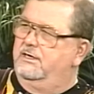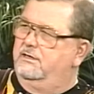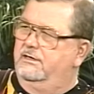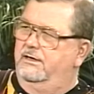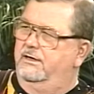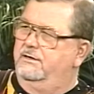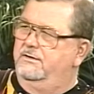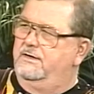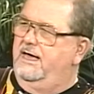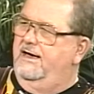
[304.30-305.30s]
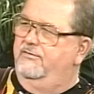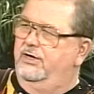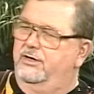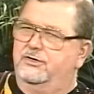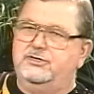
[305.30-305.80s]
clear to the
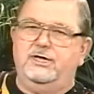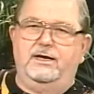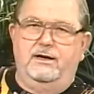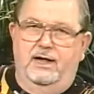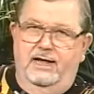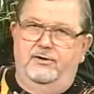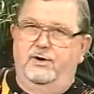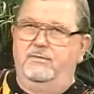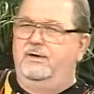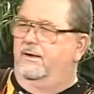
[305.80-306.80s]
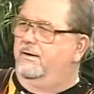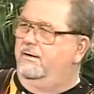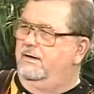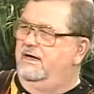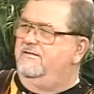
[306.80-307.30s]
Cavaliers that Andre
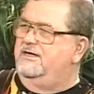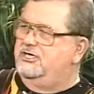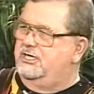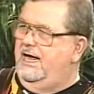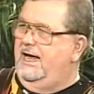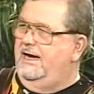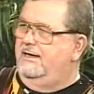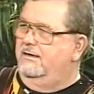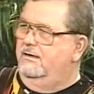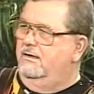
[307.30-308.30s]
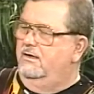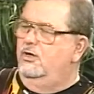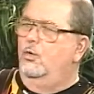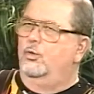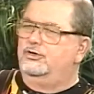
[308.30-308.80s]
Miller, if he stayed,
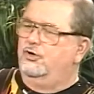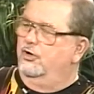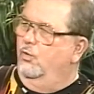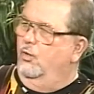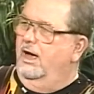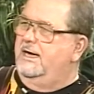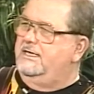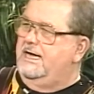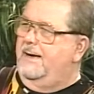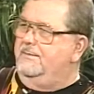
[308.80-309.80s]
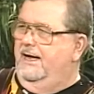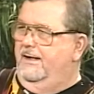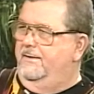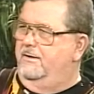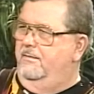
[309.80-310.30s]
was going to want top
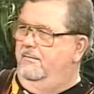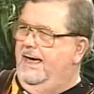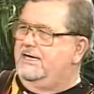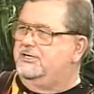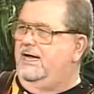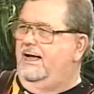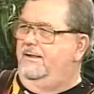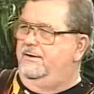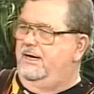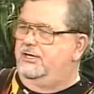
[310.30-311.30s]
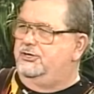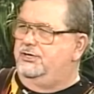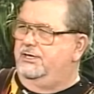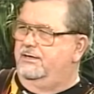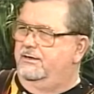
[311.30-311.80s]
dollar, max dollar next
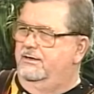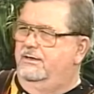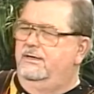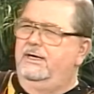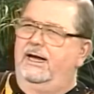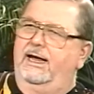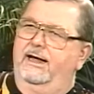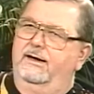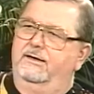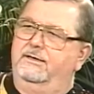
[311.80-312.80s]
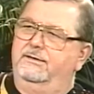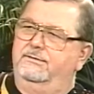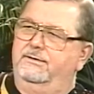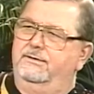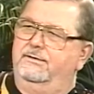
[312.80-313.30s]
year. And,
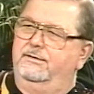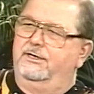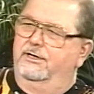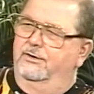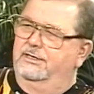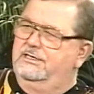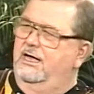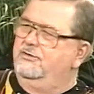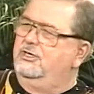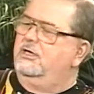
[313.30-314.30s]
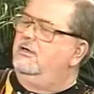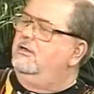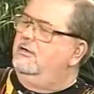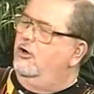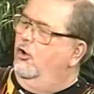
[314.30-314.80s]
you know, it sounds a little
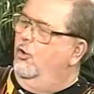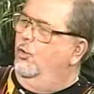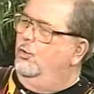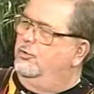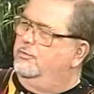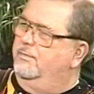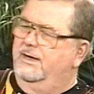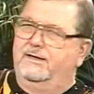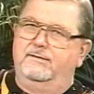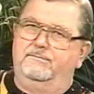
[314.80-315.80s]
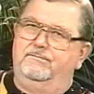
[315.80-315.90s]
cold, but